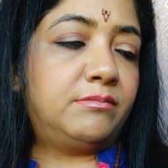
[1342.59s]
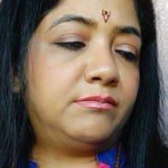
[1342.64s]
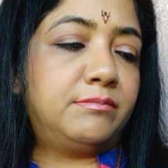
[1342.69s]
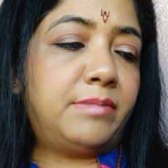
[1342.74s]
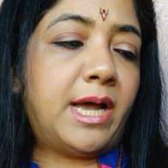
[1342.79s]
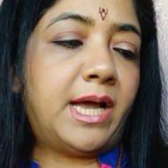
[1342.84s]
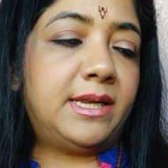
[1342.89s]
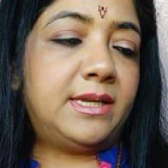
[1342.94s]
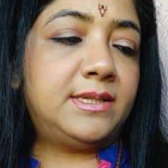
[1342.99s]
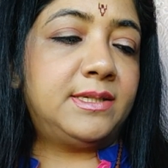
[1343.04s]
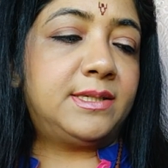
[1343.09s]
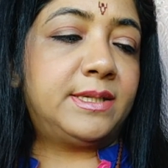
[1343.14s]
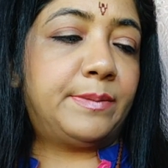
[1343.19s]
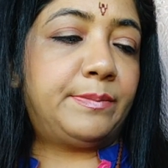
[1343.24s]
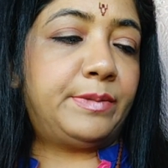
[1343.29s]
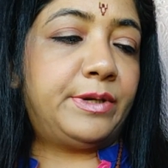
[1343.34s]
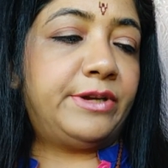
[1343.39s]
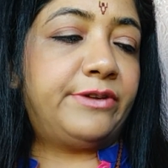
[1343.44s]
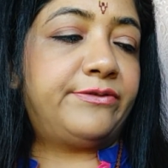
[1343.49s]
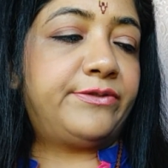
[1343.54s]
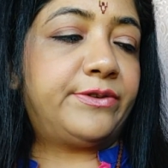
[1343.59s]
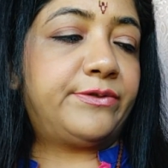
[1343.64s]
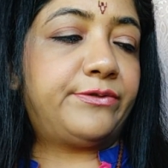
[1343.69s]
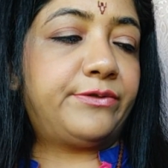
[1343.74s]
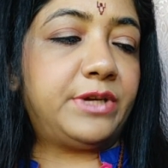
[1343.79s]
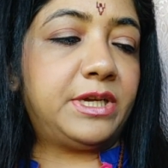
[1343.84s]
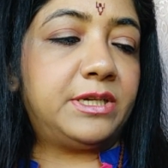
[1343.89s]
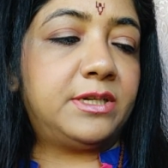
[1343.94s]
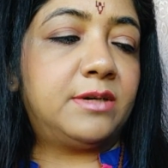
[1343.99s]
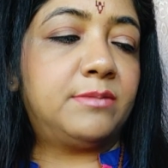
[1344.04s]
balance, uplift,
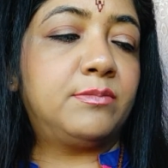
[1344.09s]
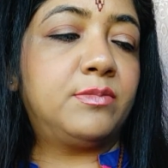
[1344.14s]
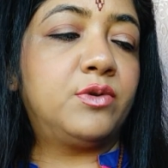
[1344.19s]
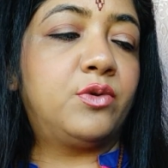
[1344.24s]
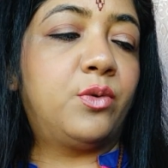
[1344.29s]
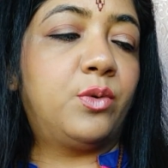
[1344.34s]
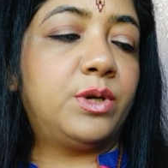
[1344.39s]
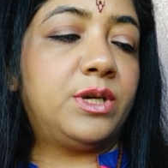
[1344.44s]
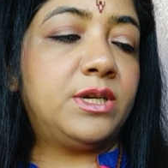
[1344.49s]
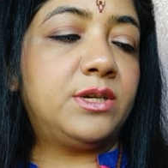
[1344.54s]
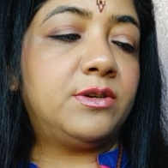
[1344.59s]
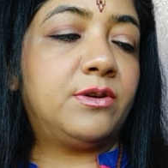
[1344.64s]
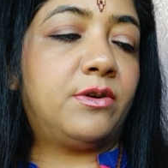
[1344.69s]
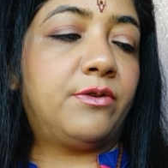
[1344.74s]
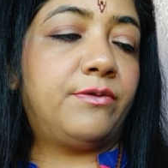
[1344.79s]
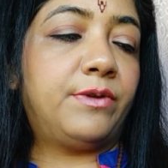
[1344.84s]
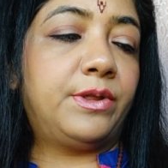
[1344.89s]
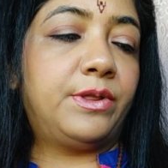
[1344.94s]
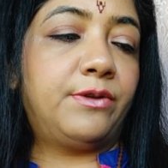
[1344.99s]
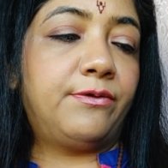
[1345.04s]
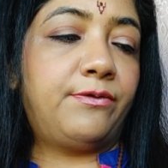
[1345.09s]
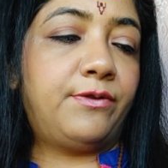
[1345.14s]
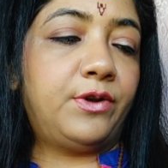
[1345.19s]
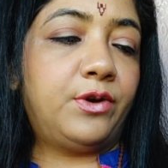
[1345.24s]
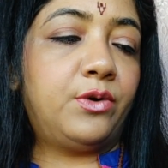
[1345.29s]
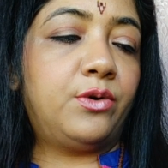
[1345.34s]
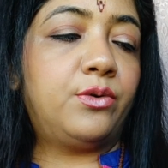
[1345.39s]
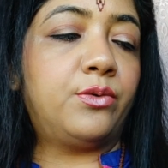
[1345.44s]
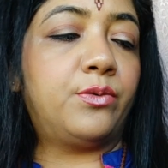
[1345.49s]
freedom, going with the flow,